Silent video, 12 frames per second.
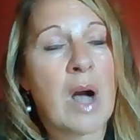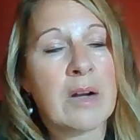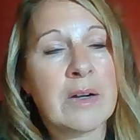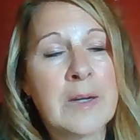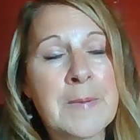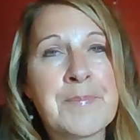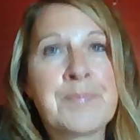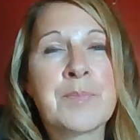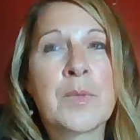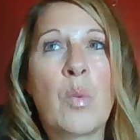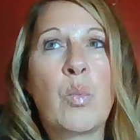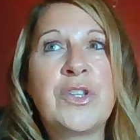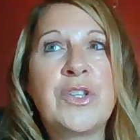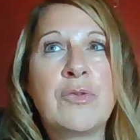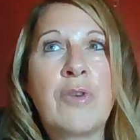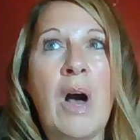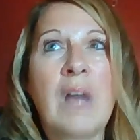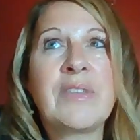Walker. When you
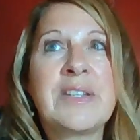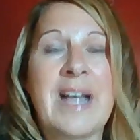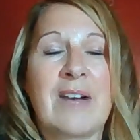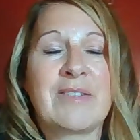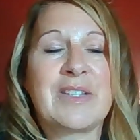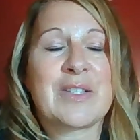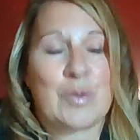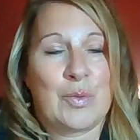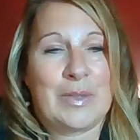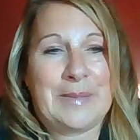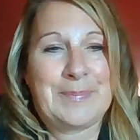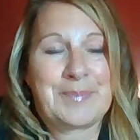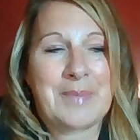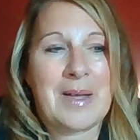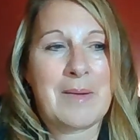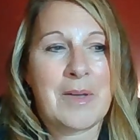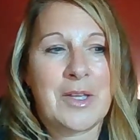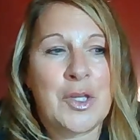call the Downey School,
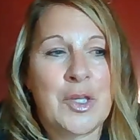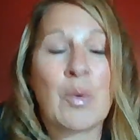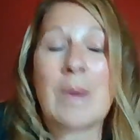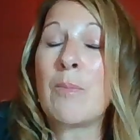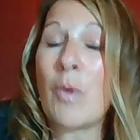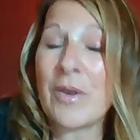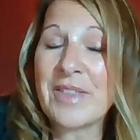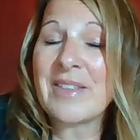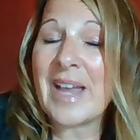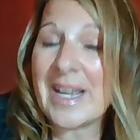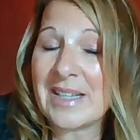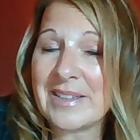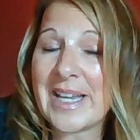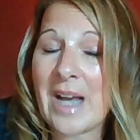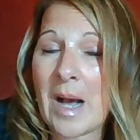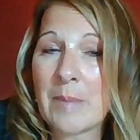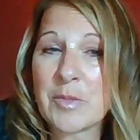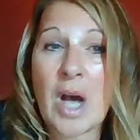you are more than likely
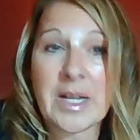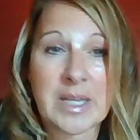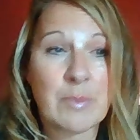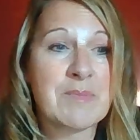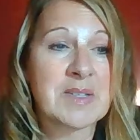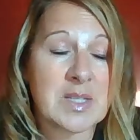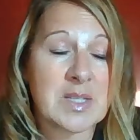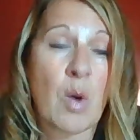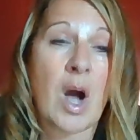talking with Mrs.